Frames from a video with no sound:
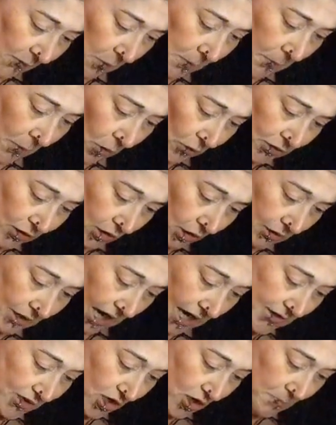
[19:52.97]
We brought
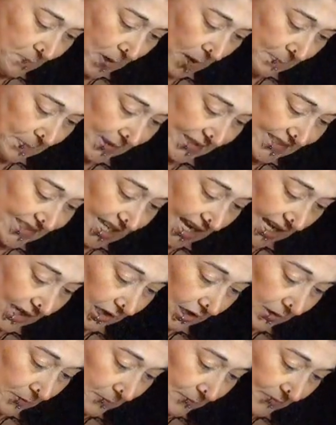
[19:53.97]
along our new puppy,
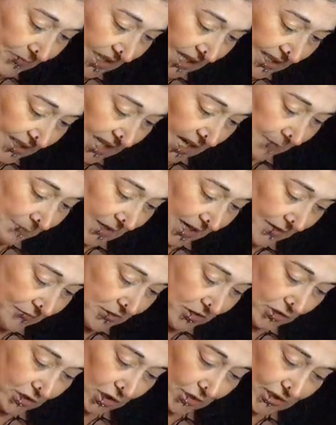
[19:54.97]
Teller, named
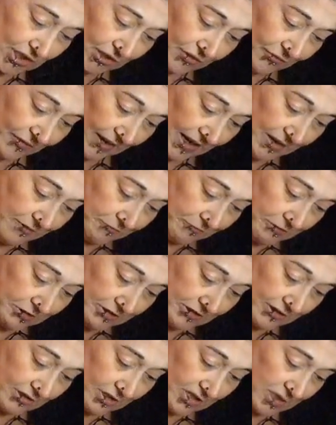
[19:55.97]
after Totty's
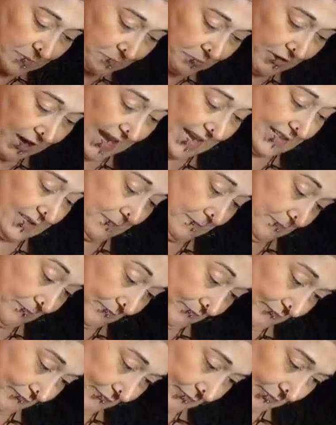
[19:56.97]
favourite spread.
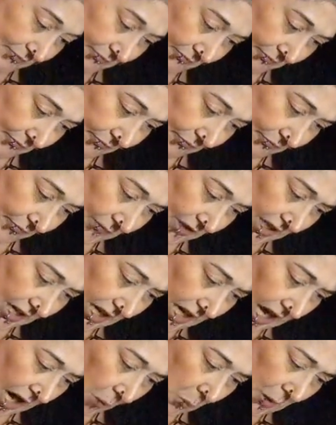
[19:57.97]

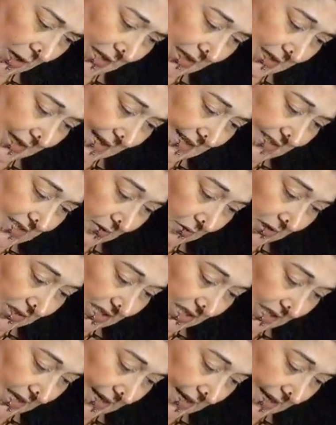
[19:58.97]
A week later, I was